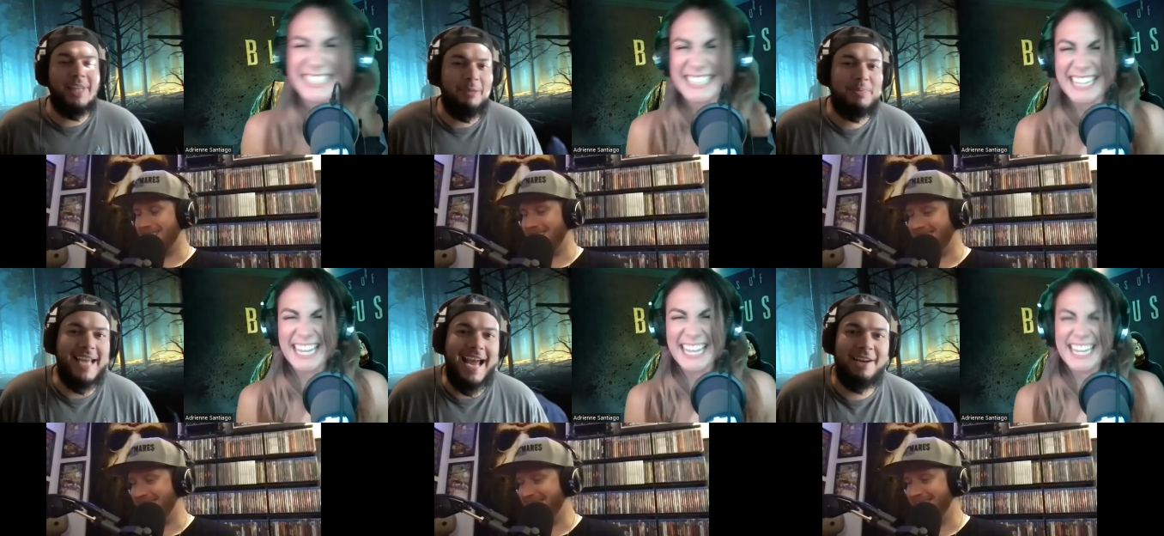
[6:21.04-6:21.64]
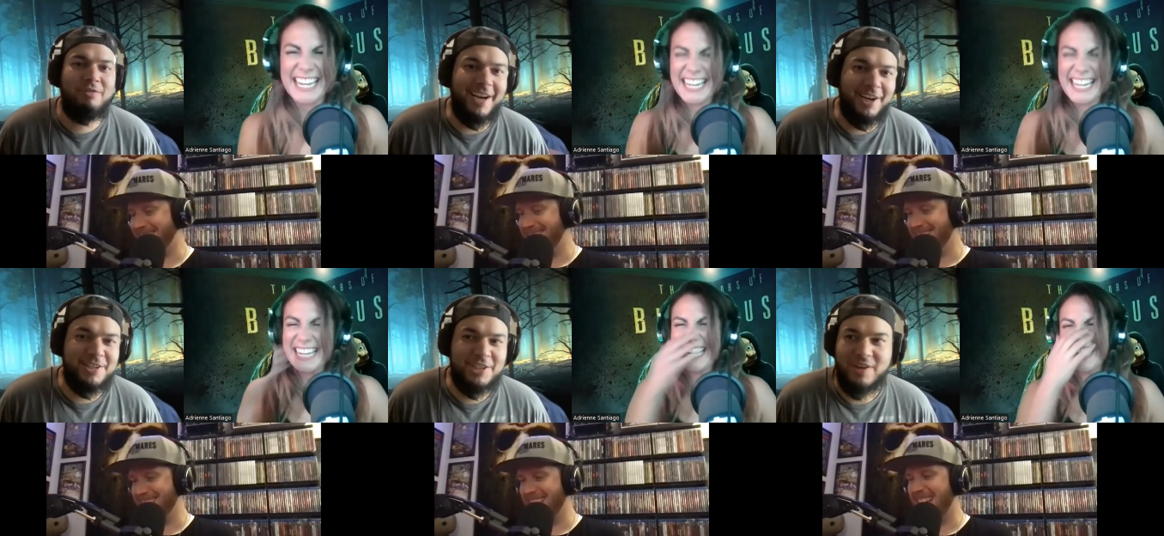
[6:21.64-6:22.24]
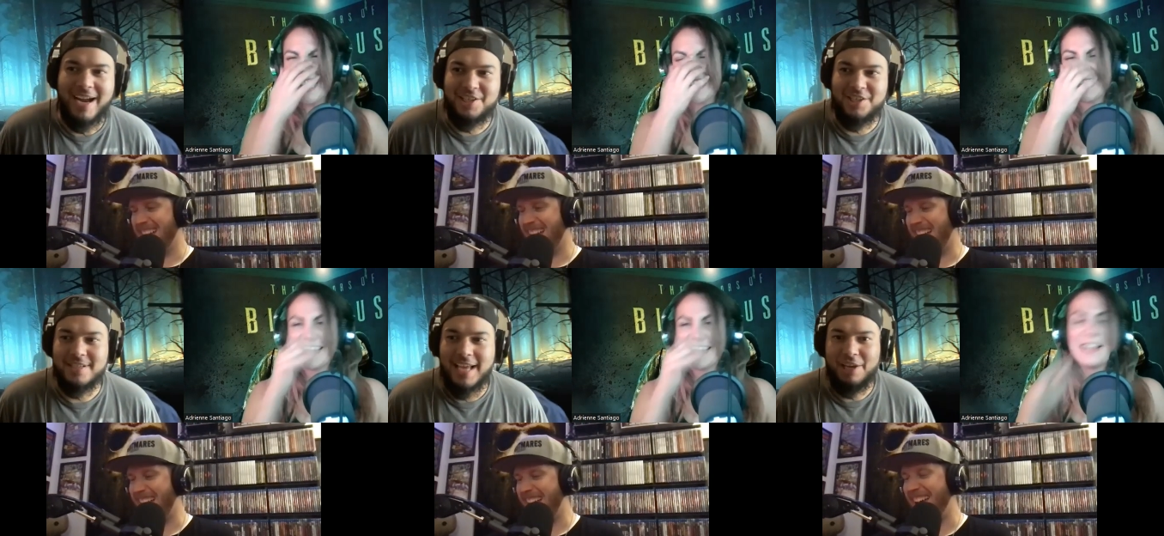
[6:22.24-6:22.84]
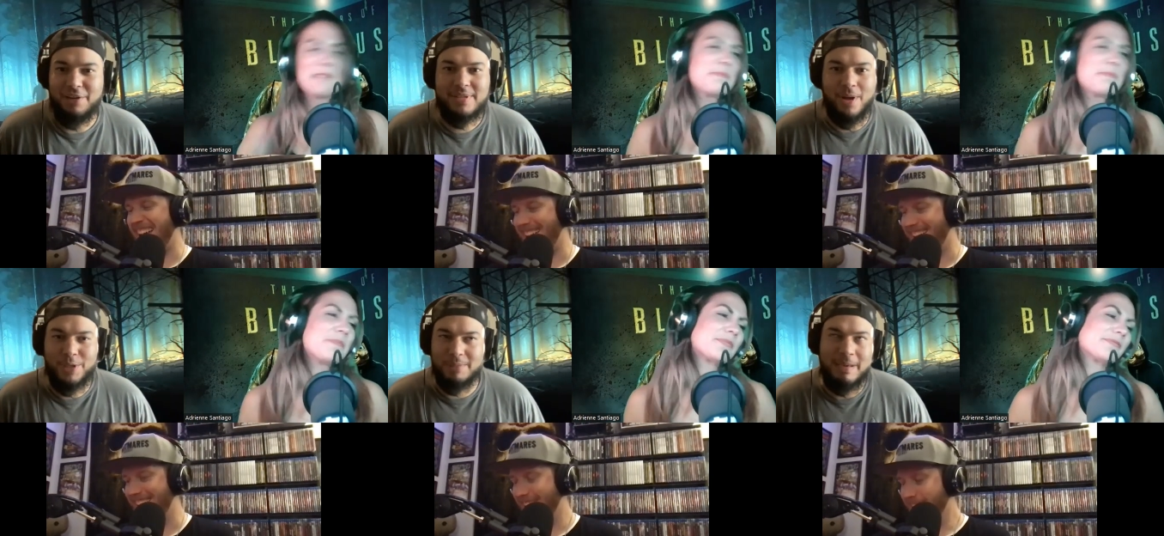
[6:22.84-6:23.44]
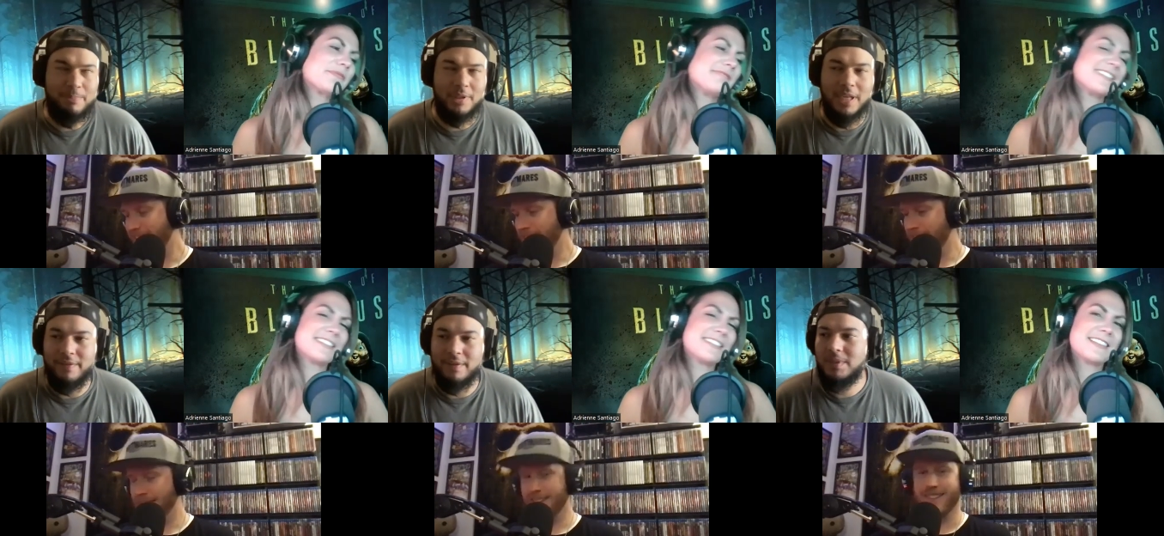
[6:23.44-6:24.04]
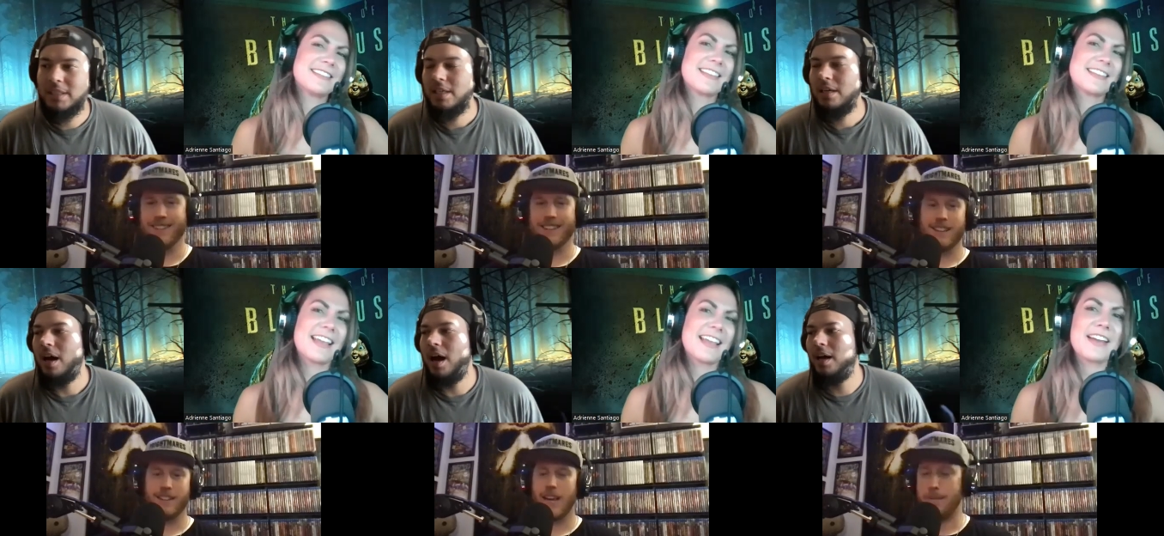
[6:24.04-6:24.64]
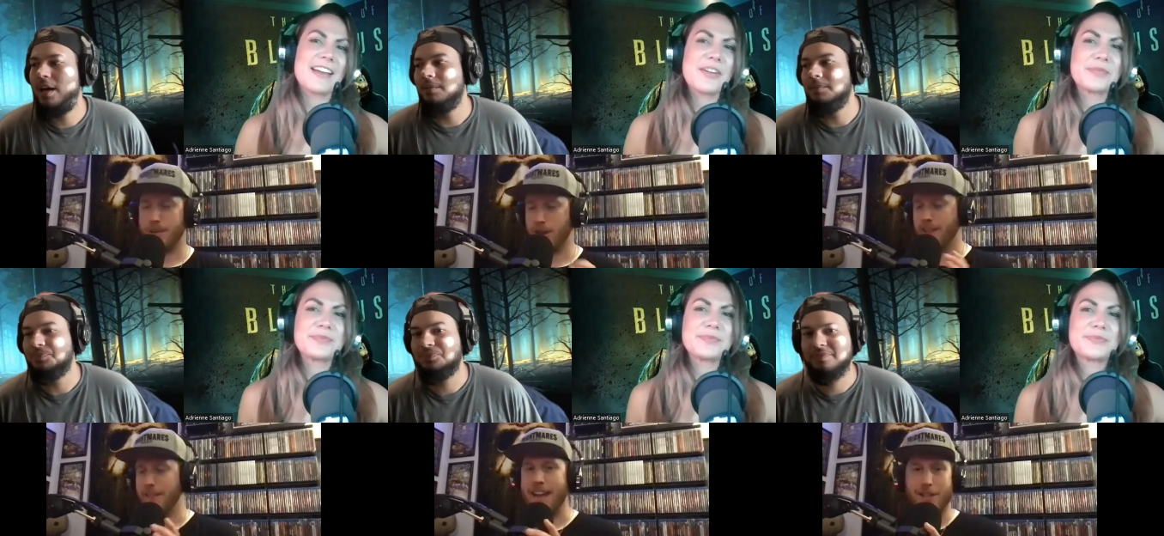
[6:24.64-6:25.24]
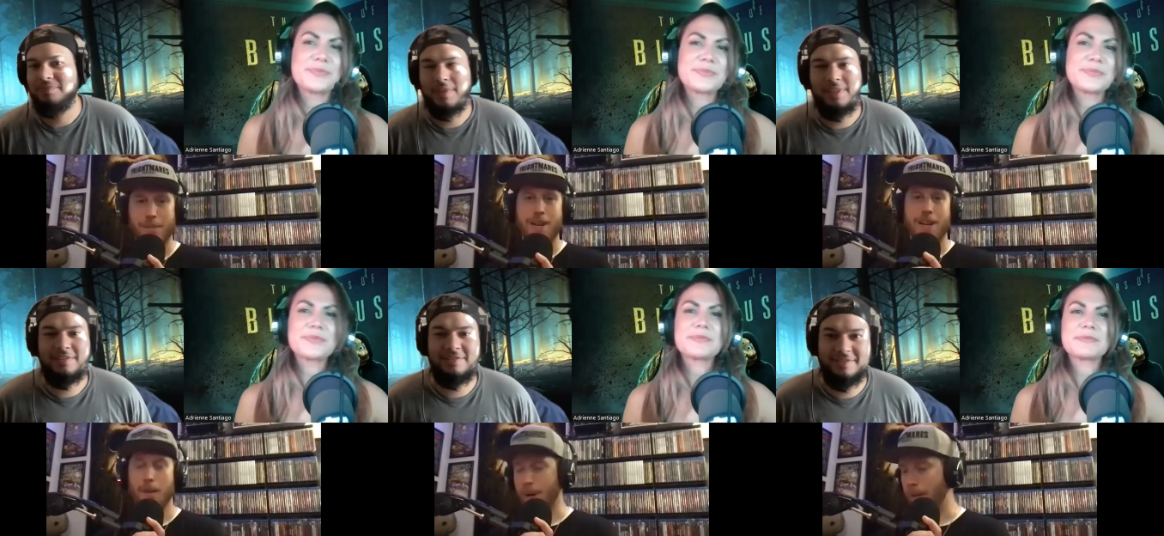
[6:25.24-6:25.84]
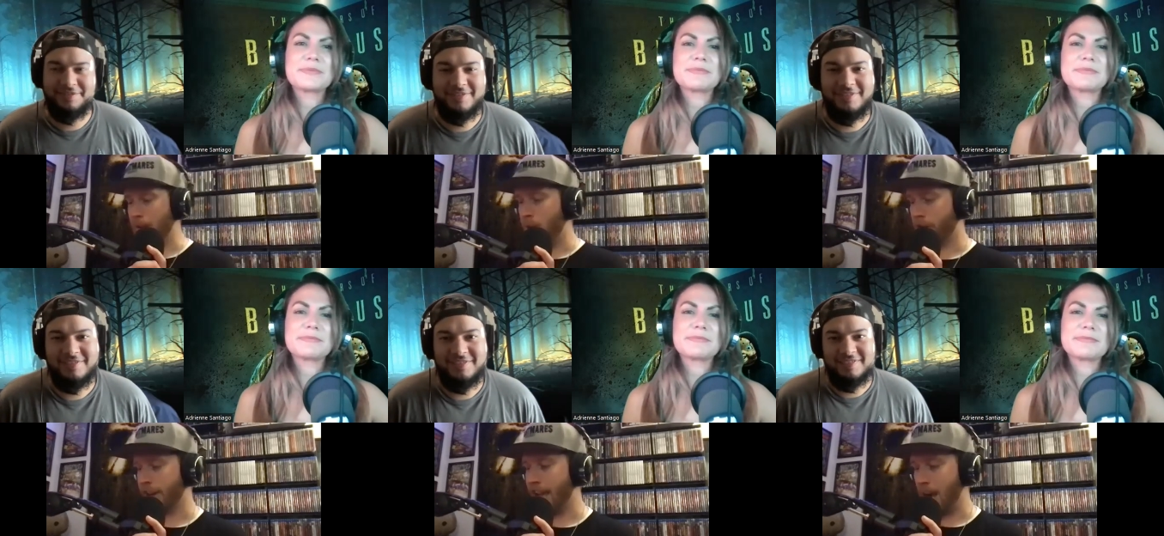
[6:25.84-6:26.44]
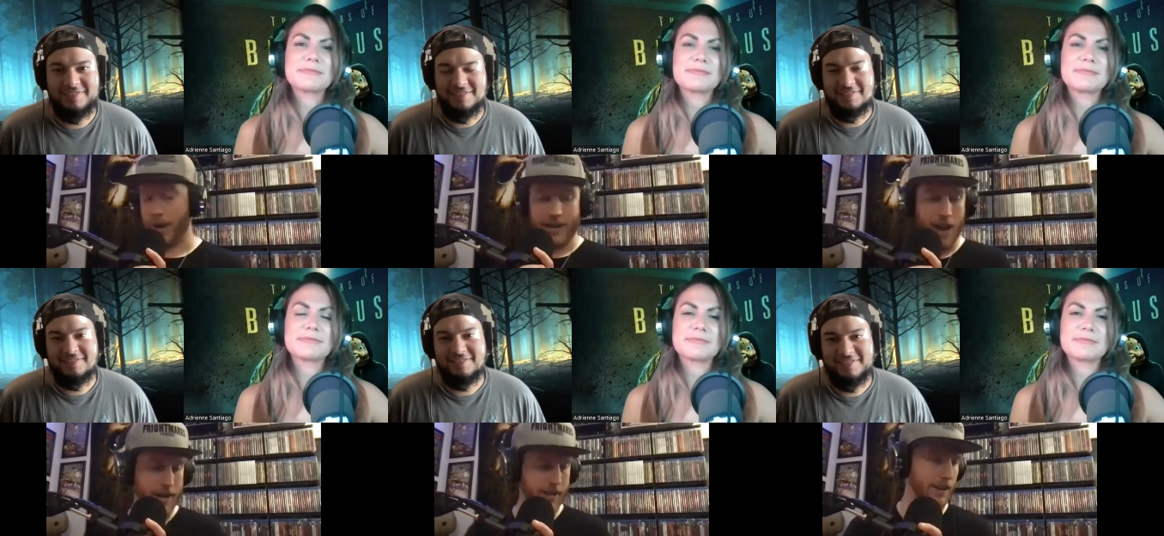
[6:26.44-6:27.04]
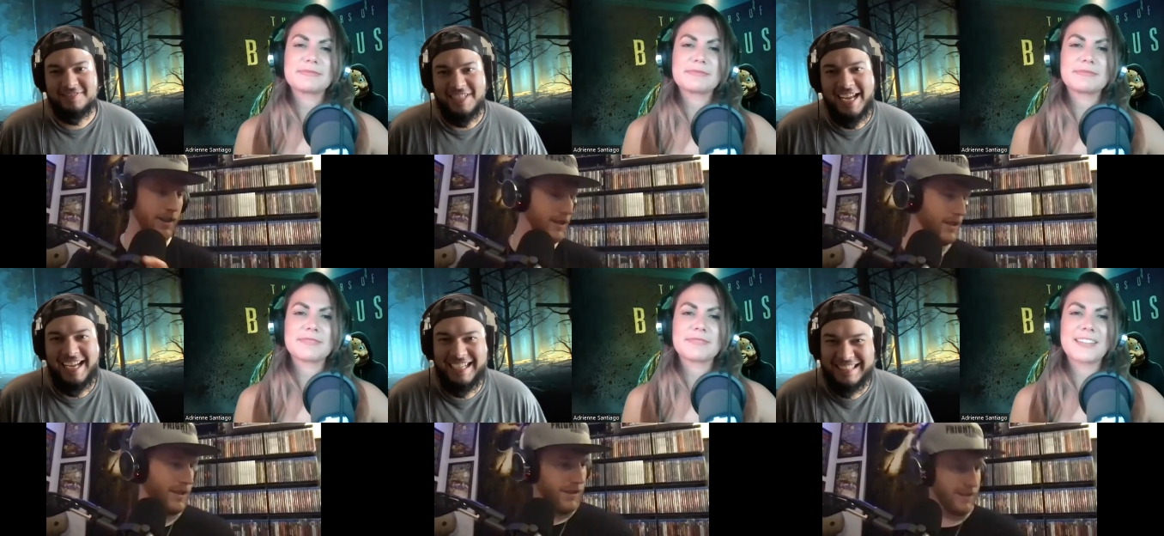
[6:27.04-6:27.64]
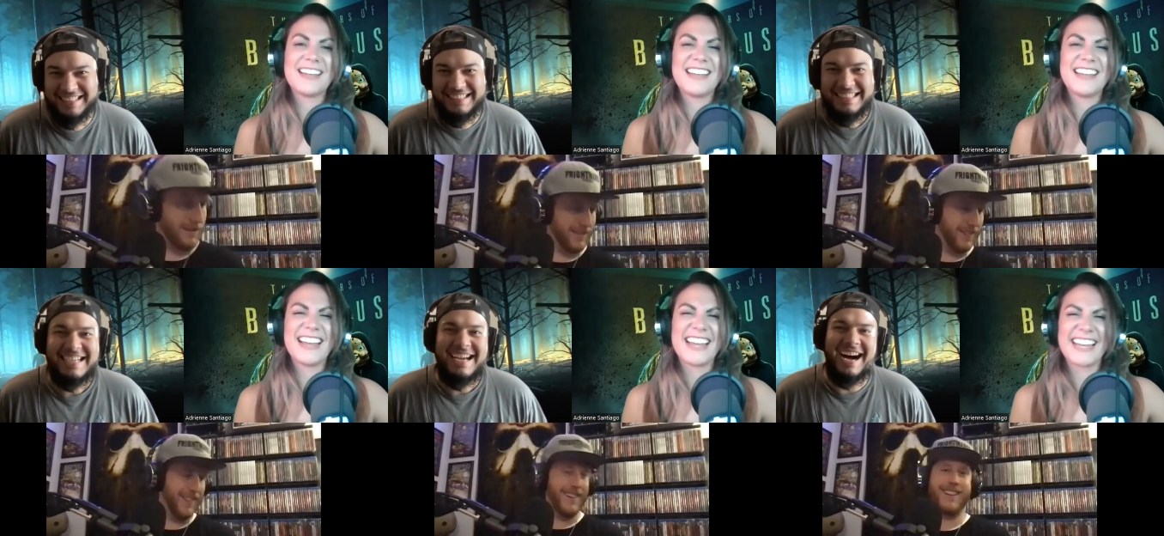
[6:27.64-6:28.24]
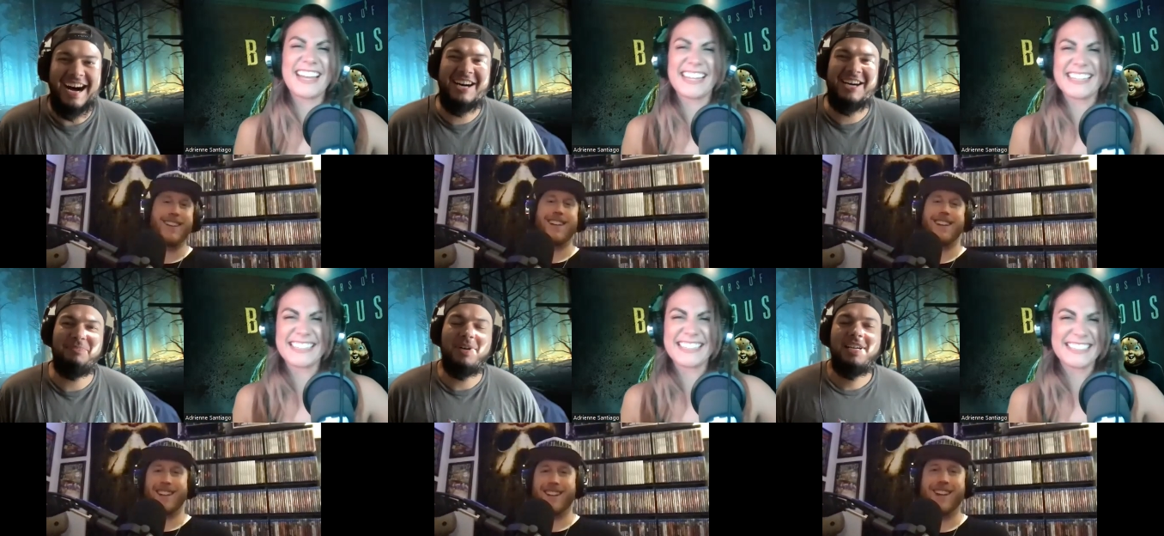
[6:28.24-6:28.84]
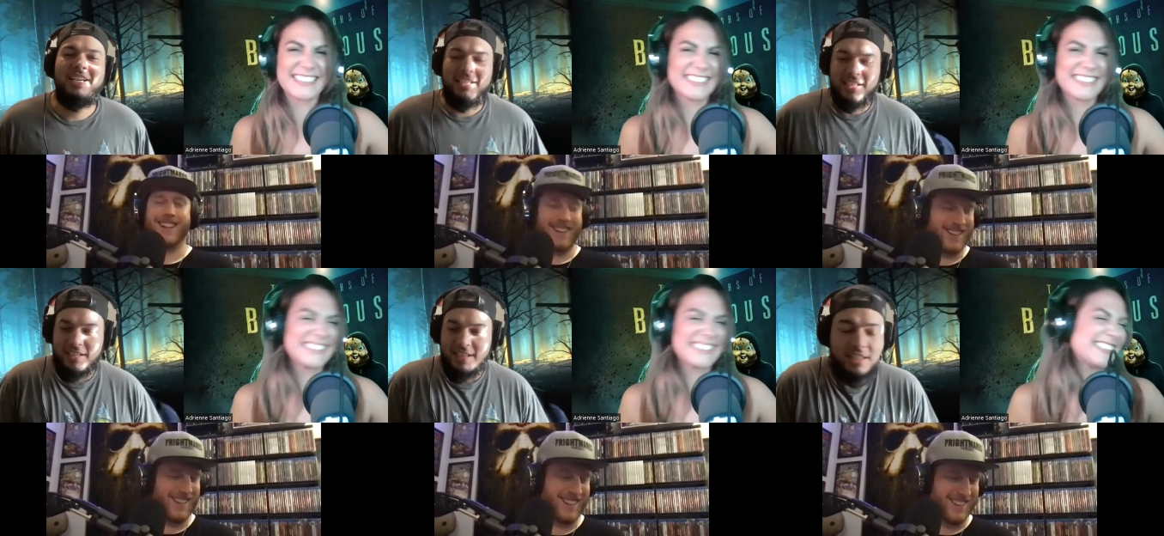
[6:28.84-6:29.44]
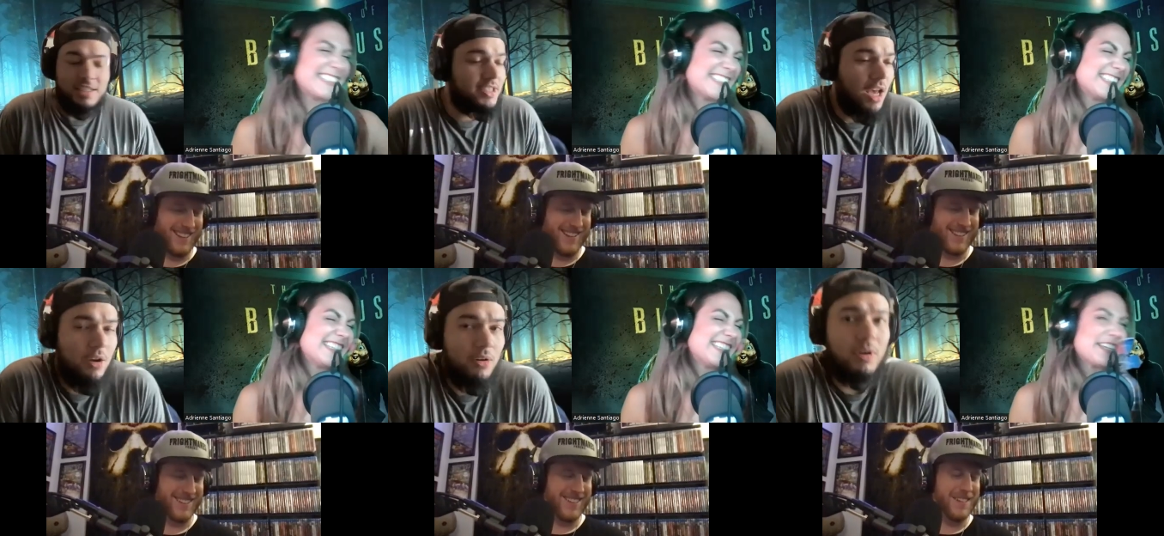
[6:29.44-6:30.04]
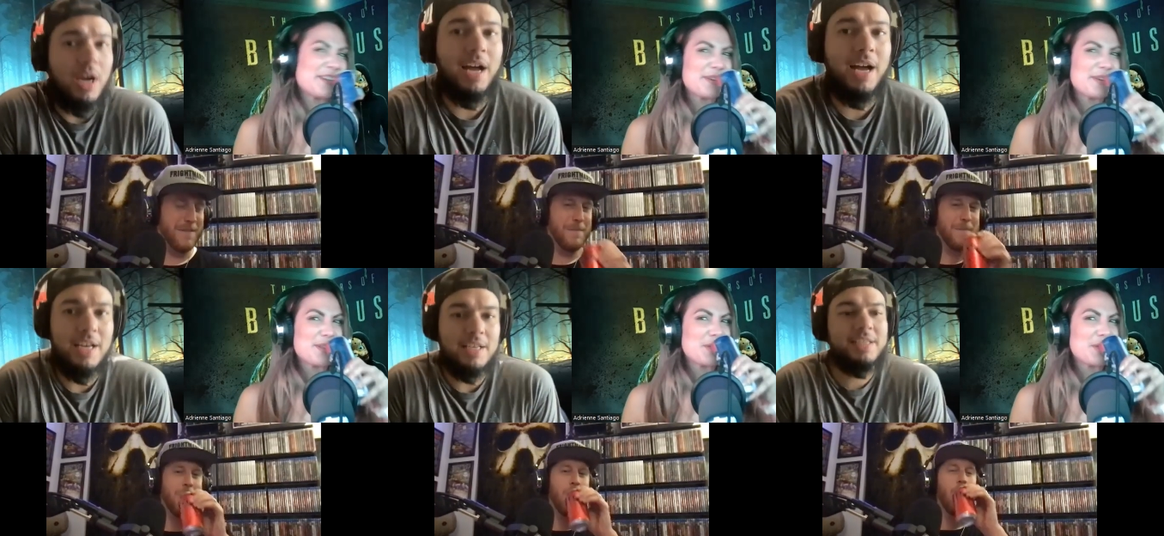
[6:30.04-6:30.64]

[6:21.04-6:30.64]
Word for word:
Speaker 1: bleeps and record scratches. I use those and people love them. I yep, um,
Speaker 2: that's me. You're probably wondering how I got here. Yeah.
Speaker 1: um, so uh,